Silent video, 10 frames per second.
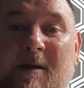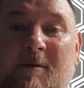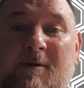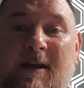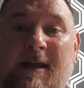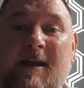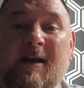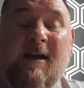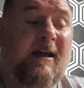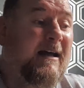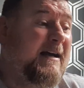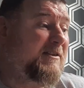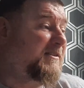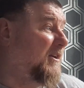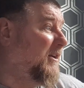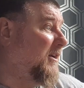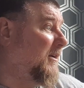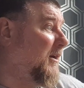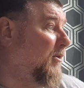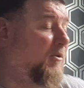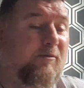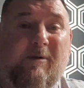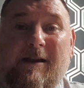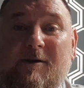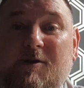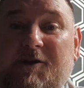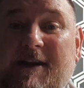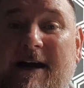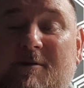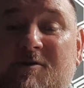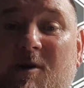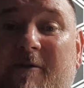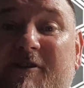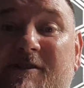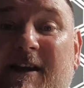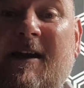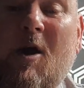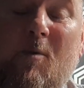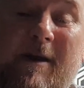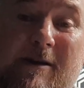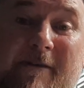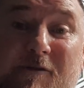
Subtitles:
Okay, that's all well and good now. So obviously we have